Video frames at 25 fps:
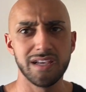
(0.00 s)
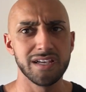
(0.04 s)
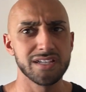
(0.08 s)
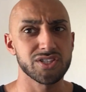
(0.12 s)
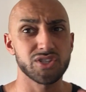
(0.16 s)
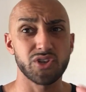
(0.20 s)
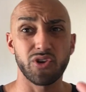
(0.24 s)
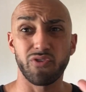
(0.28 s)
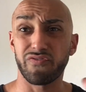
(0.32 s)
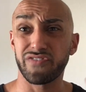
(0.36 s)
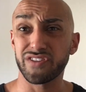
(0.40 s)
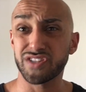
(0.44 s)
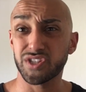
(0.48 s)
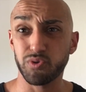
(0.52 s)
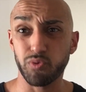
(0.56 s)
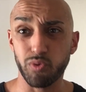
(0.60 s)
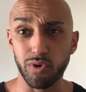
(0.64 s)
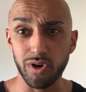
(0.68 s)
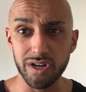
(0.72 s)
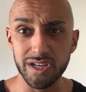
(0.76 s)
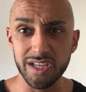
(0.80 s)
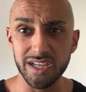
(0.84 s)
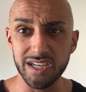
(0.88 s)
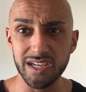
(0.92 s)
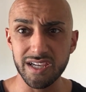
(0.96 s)
So if it's
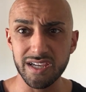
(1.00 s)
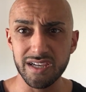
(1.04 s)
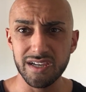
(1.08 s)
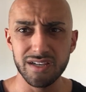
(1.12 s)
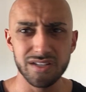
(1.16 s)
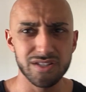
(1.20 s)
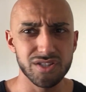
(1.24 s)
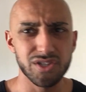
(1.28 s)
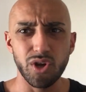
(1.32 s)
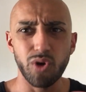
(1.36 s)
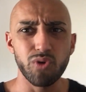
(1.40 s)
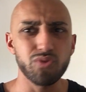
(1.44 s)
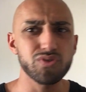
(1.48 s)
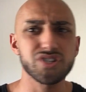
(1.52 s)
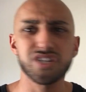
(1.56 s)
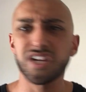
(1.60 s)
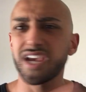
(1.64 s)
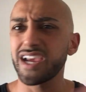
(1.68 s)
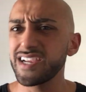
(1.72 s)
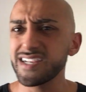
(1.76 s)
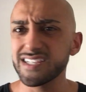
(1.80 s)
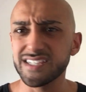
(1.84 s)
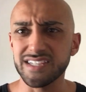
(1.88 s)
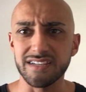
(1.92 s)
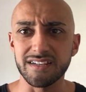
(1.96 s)
working, don't
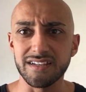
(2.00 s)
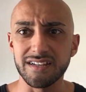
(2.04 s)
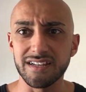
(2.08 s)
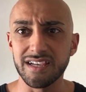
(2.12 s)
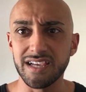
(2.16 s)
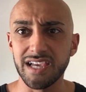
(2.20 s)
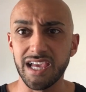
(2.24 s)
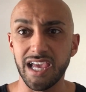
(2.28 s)
change it.